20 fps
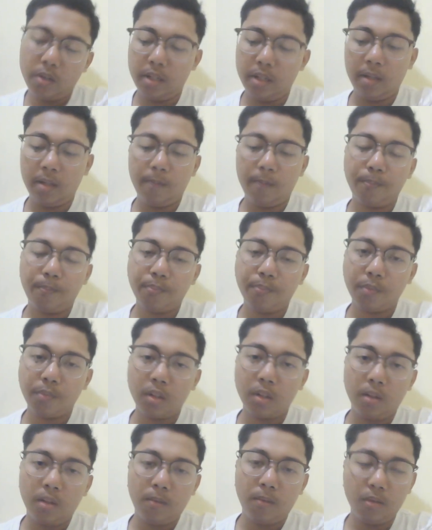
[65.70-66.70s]
yeah,
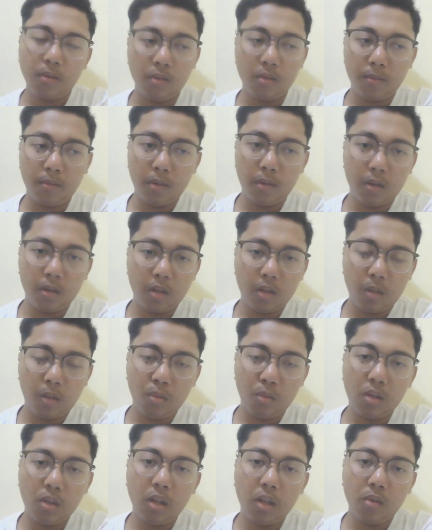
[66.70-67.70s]
first of all, I
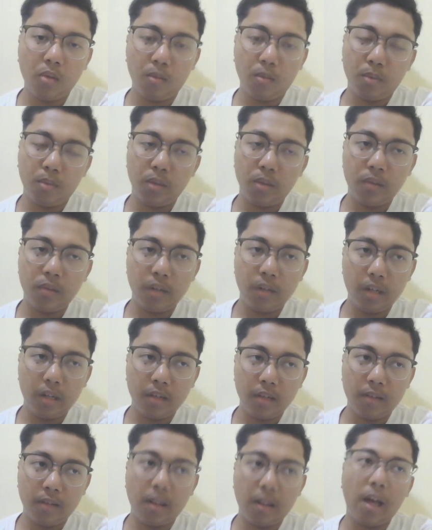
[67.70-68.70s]
would like to
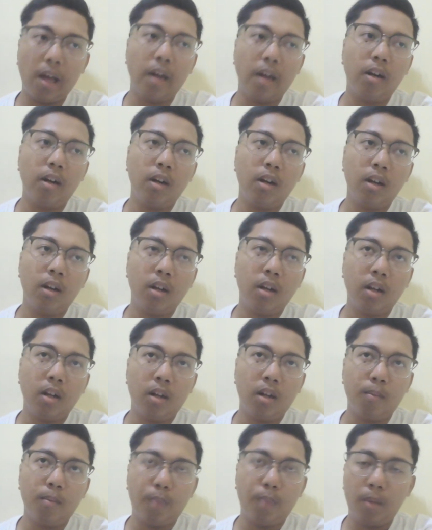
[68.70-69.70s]
apologize that
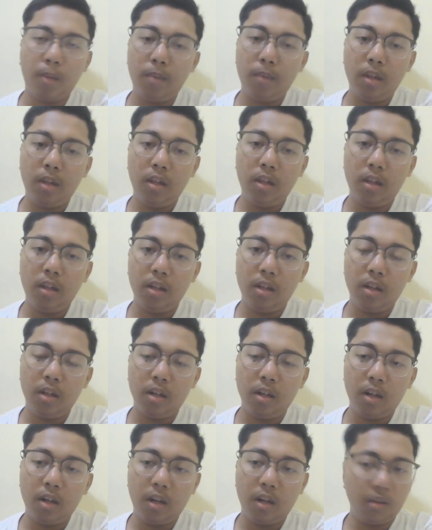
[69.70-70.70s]
maybe
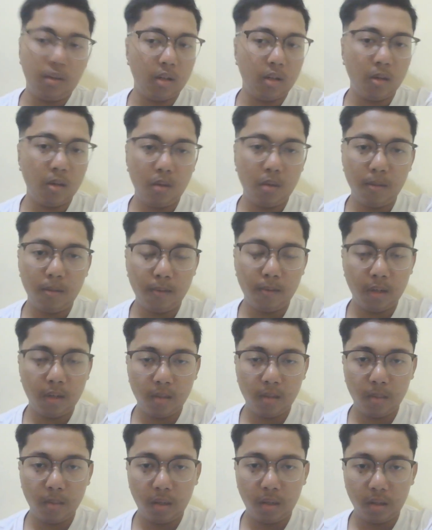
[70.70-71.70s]
I sound
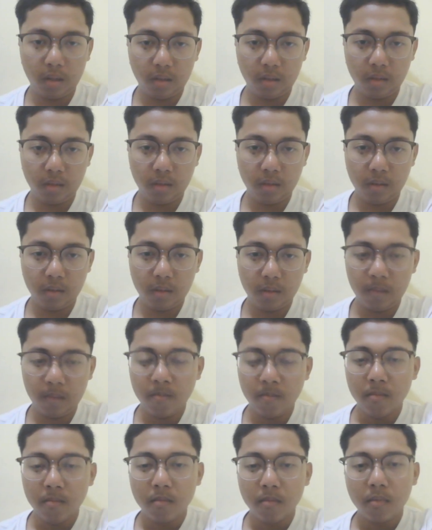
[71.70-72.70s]
different because
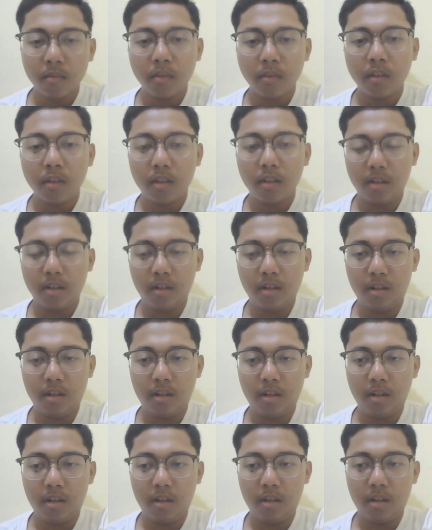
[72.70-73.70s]

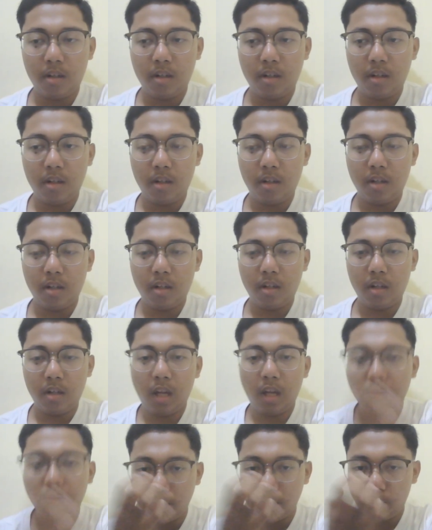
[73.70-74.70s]

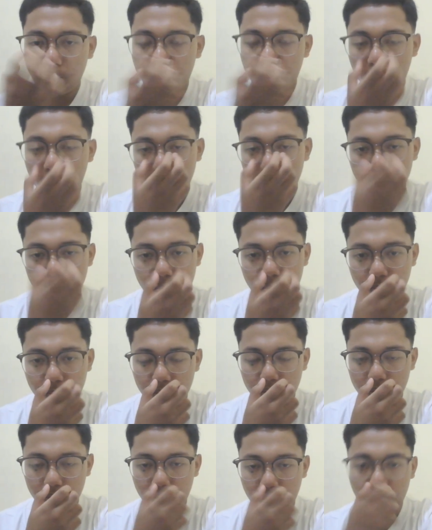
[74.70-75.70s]
I have some
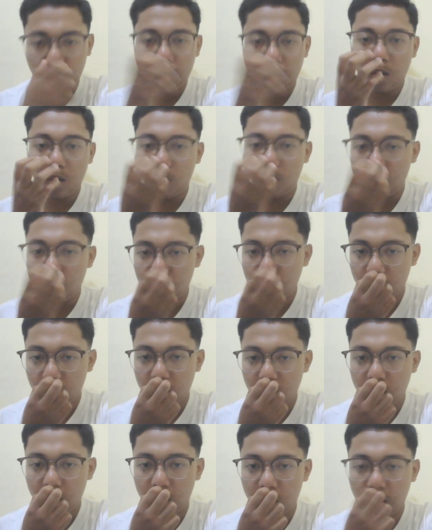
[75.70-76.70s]
problems on my
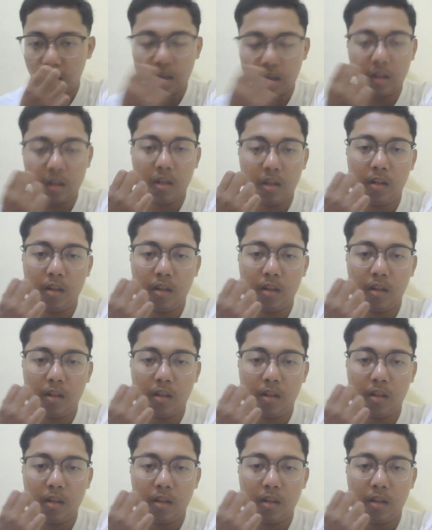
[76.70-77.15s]
nose. Yeah,